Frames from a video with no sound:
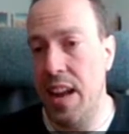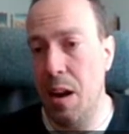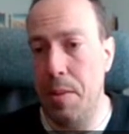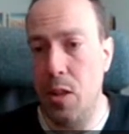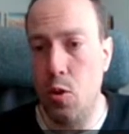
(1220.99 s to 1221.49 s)
a
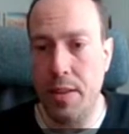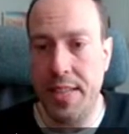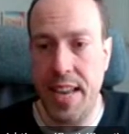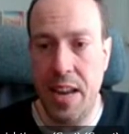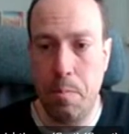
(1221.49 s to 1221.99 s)
little bit to be
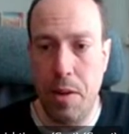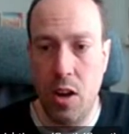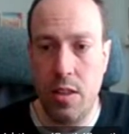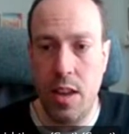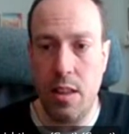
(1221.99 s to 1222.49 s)
said
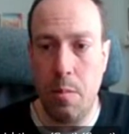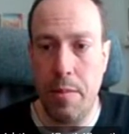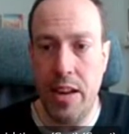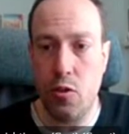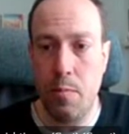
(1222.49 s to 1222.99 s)
about data
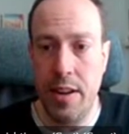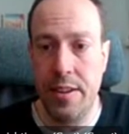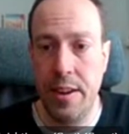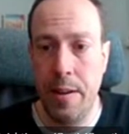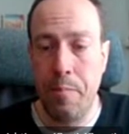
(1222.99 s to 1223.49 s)
management